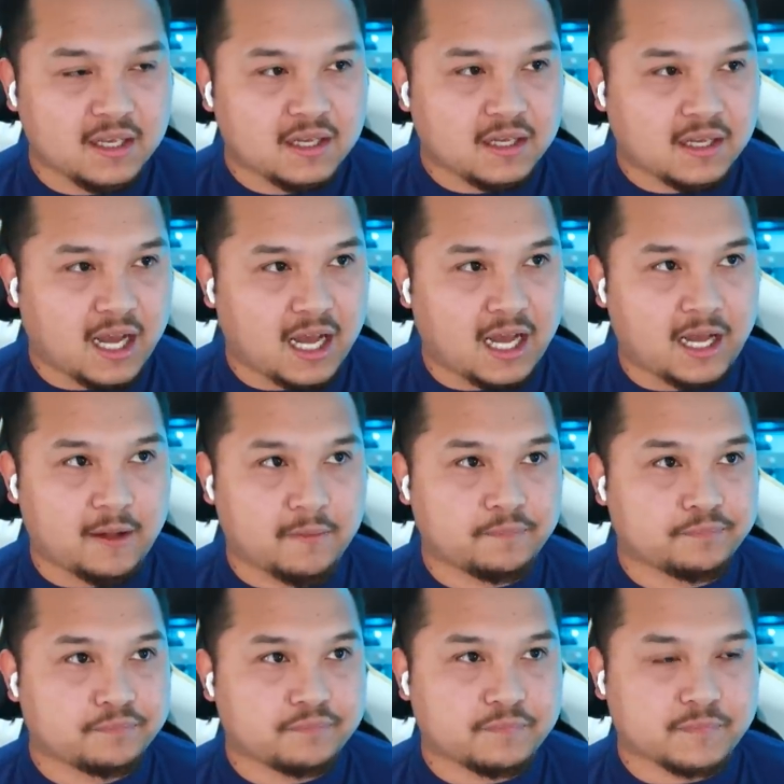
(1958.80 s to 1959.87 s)
Um,
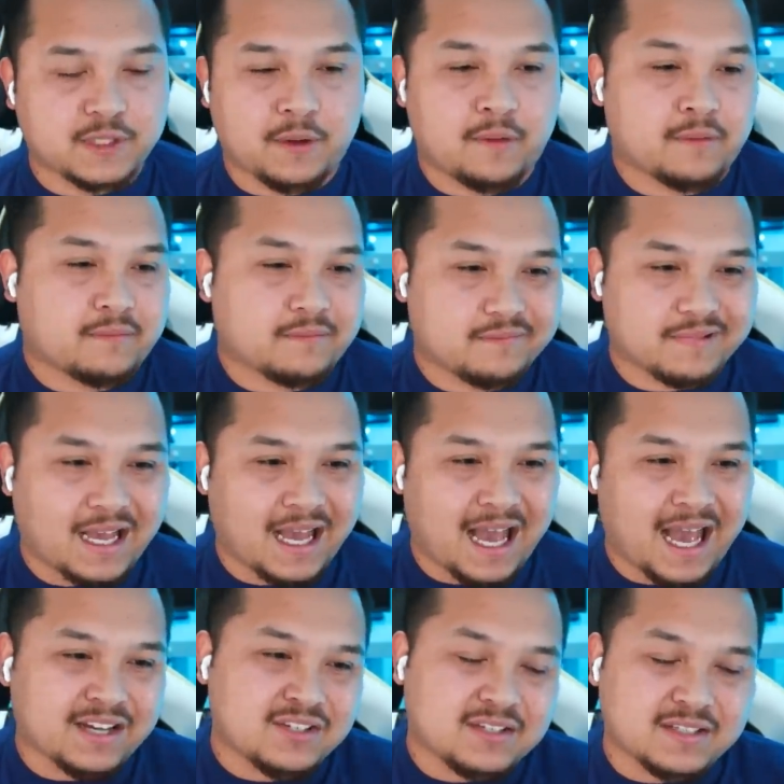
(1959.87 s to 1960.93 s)
So I,
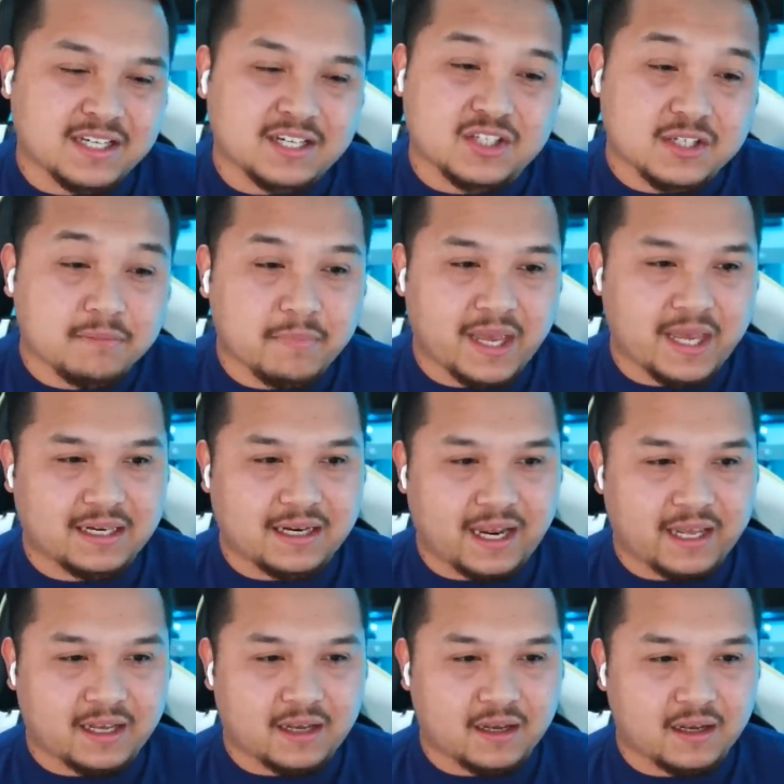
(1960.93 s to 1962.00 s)
I just think she made,
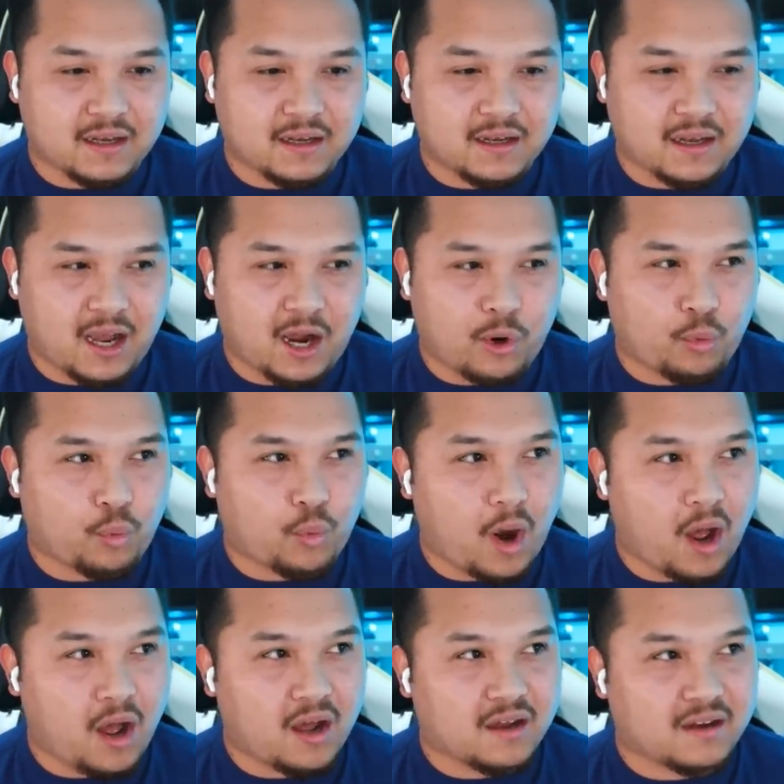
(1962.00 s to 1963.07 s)
like, a
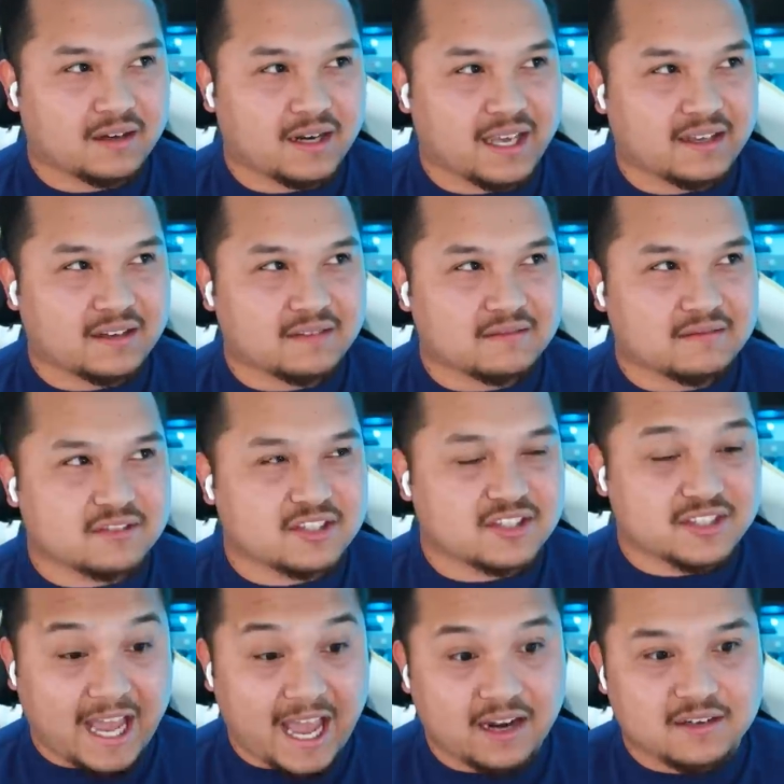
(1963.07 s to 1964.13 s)
wrong, like,
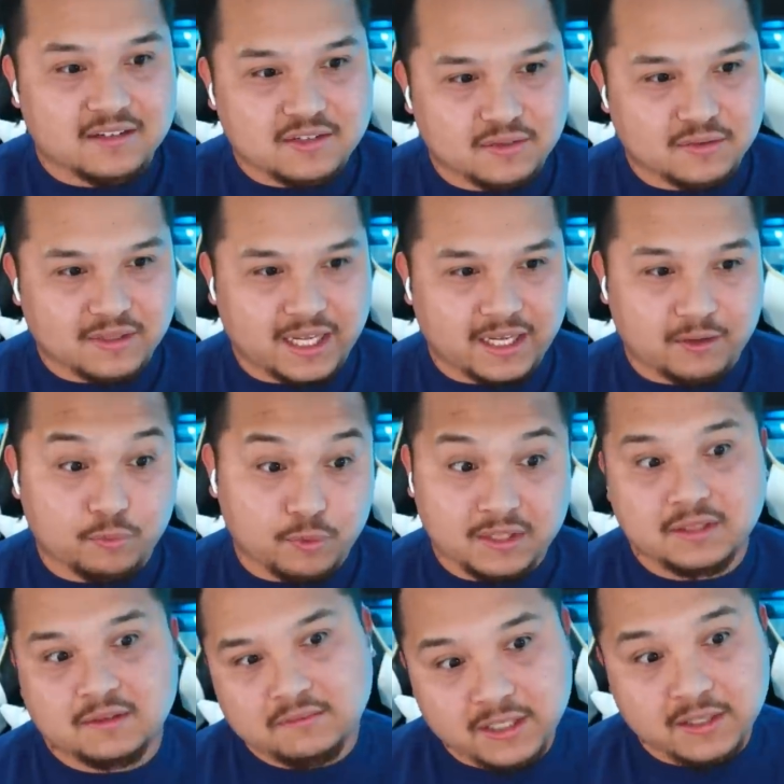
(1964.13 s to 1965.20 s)
stance to, like, really
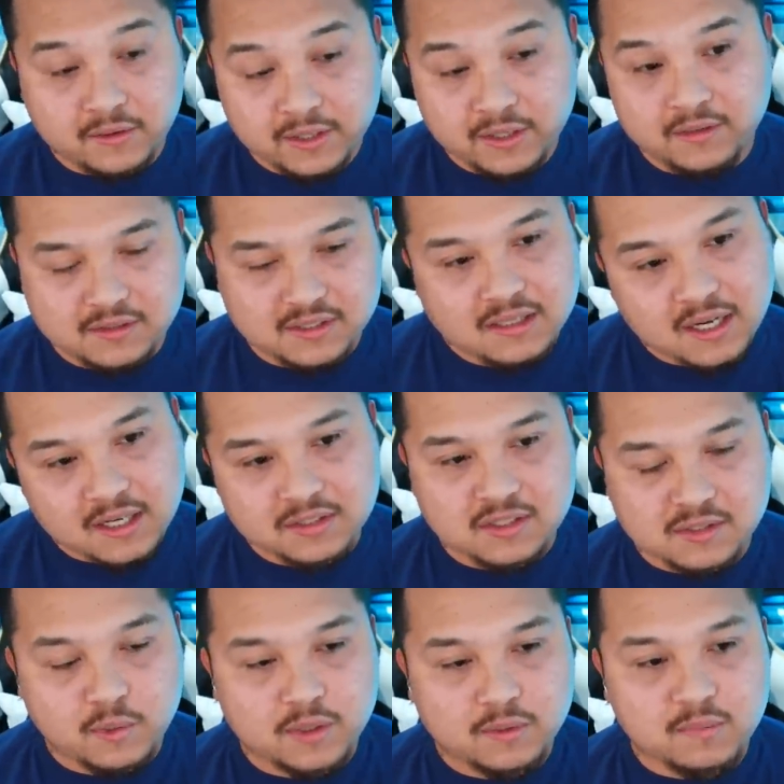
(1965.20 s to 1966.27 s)
dig her heels in, like, just
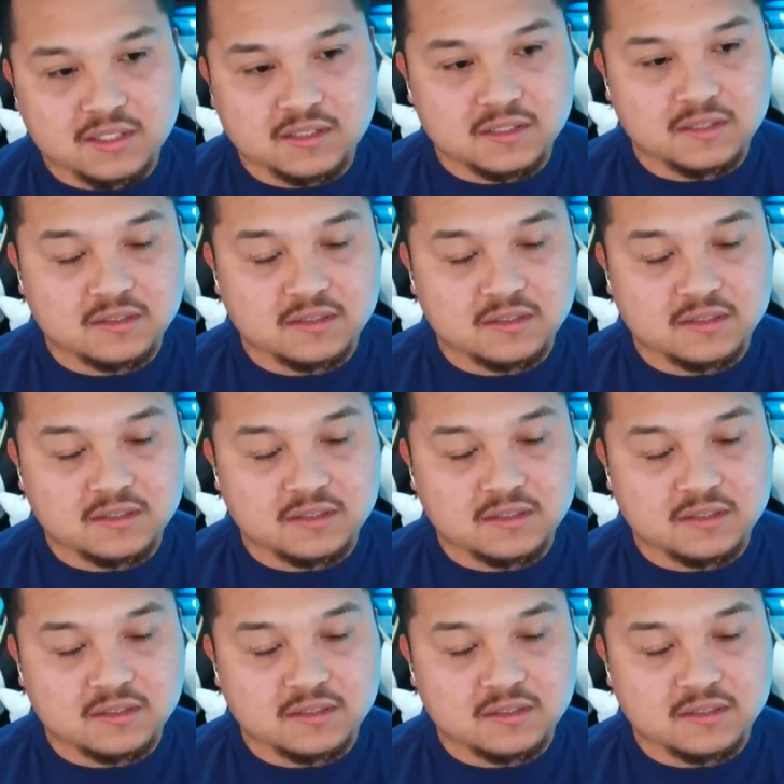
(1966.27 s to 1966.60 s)
what you mentioned.